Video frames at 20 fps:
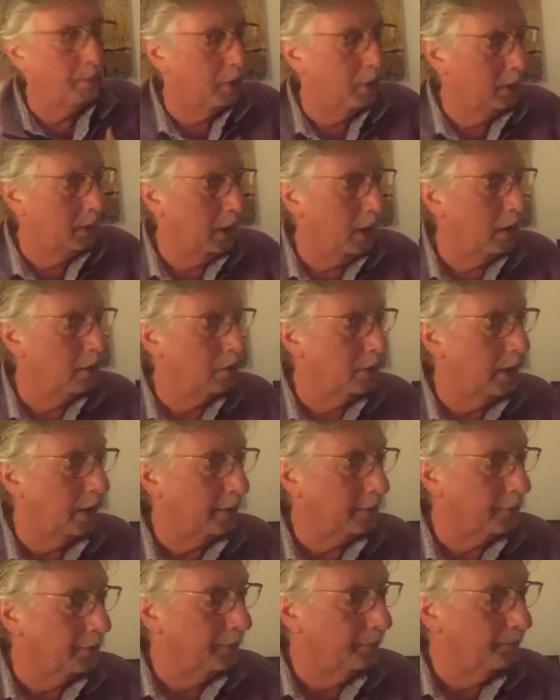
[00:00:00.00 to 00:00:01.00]
care
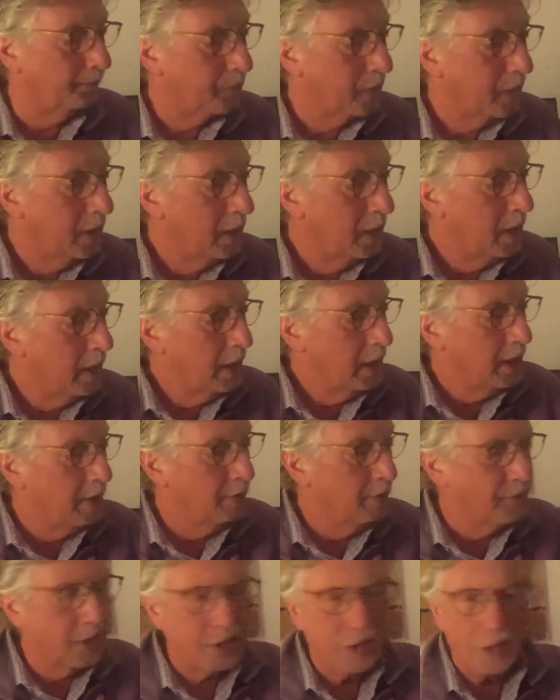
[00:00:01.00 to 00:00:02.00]
doctor. If
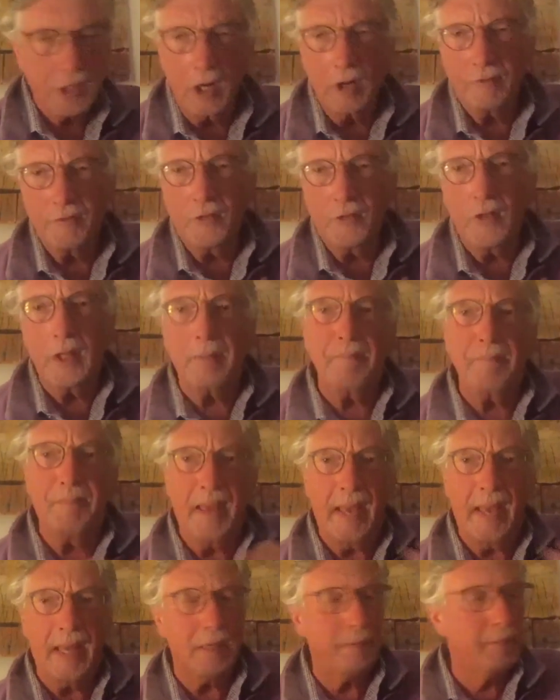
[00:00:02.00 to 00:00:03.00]
they start feeling
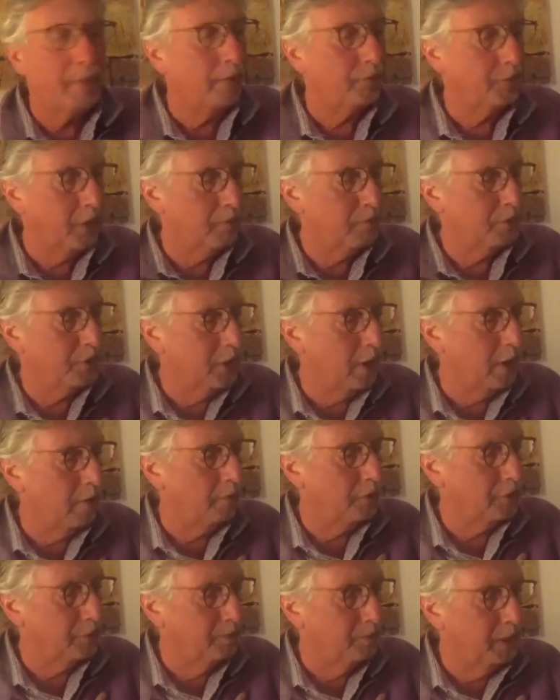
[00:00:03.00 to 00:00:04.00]
bad about
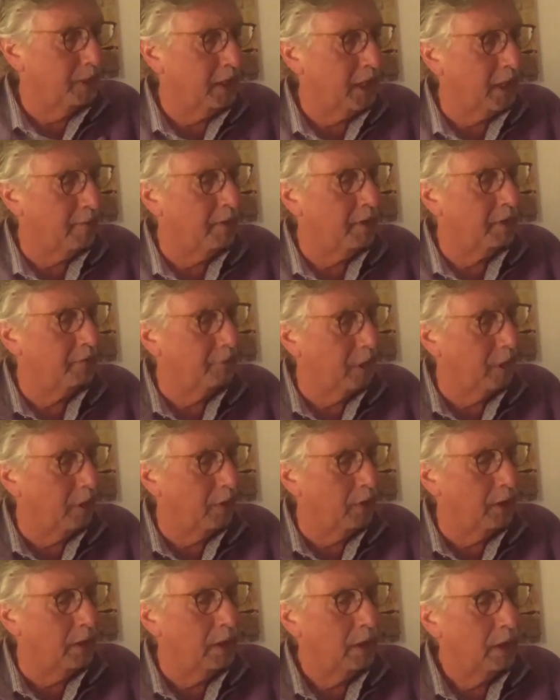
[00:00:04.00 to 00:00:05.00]
themselves, becoming
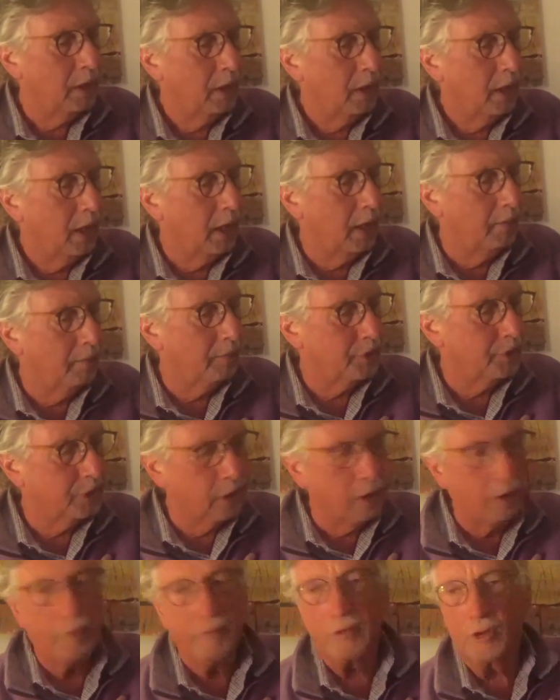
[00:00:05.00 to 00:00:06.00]
very
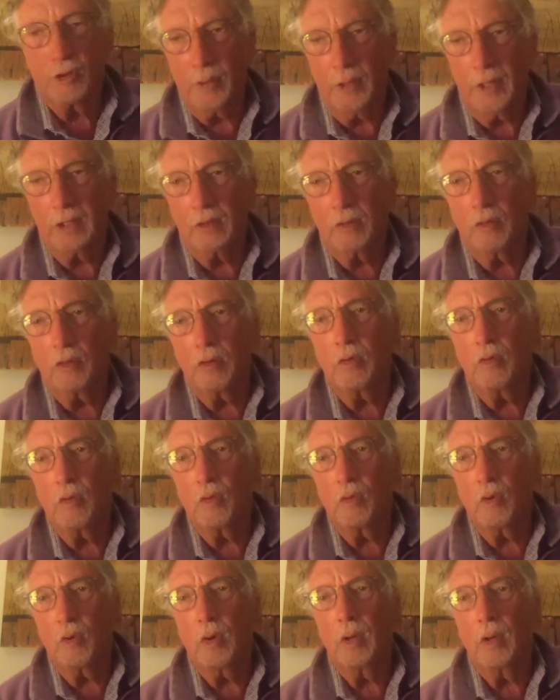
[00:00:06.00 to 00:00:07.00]
self-critical
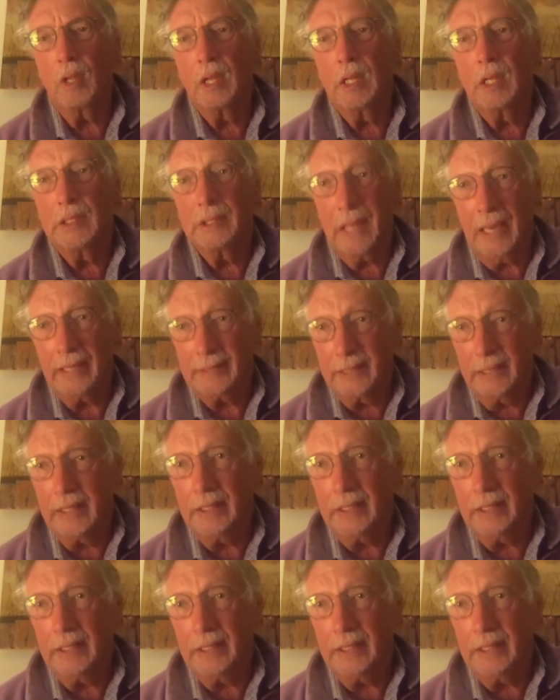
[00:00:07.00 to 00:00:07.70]
or lacking in